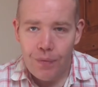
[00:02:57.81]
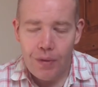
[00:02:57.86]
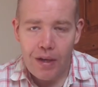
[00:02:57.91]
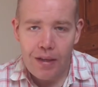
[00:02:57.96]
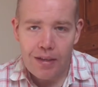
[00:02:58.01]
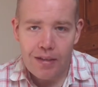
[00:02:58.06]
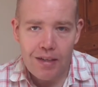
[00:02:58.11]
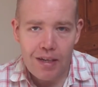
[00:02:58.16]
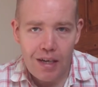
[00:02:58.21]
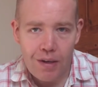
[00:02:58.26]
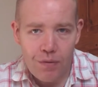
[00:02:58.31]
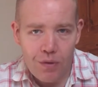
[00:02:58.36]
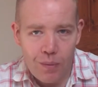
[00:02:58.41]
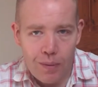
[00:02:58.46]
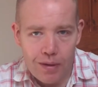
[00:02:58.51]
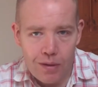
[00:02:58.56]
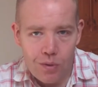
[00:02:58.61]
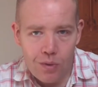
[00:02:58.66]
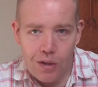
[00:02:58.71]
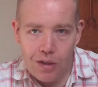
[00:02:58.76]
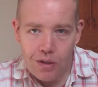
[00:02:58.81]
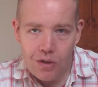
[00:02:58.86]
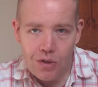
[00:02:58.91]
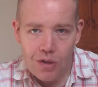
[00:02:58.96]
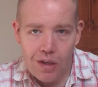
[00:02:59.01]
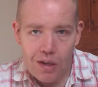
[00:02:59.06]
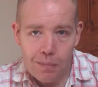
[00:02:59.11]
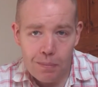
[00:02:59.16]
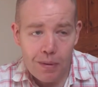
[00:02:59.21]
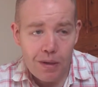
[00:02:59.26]
no, that's going to have to wait till
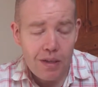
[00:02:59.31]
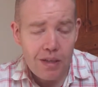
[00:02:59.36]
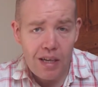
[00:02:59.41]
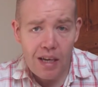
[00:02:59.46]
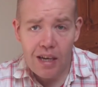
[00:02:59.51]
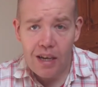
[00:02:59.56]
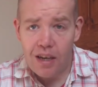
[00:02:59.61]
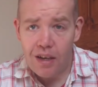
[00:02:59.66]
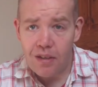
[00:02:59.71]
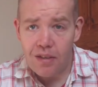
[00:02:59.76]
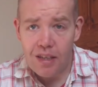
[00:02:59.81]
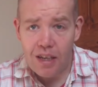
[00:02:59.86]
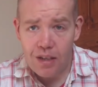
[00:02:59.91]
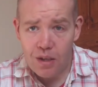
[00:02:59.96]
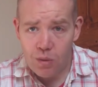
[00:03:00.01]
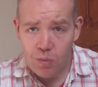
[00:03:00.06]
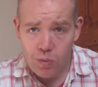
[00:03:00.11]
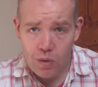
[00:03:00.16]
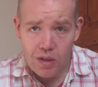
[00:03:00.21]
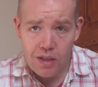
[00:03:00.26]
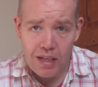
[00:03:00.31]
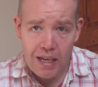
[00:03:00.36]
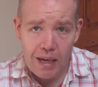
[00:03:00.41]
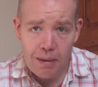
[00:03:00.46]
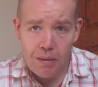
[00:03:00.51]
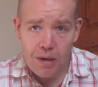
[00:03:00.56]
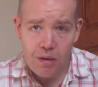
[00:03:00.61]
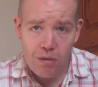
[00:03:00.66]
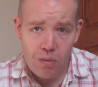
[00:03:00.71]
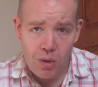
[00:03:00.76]
next year. But yeah, that's one
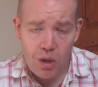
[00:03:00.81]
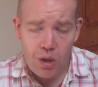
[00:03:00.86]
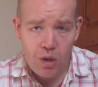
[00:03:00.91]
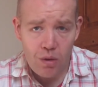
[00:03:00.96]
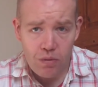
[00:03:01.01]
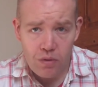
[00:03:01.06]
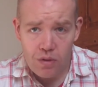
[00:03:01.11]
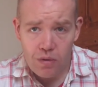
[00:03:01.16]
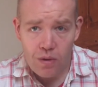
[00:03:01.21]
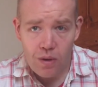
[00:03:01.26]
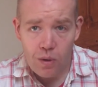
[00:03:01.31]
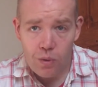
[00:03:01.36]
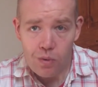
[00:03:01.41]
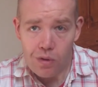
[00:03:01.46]
game that I would love to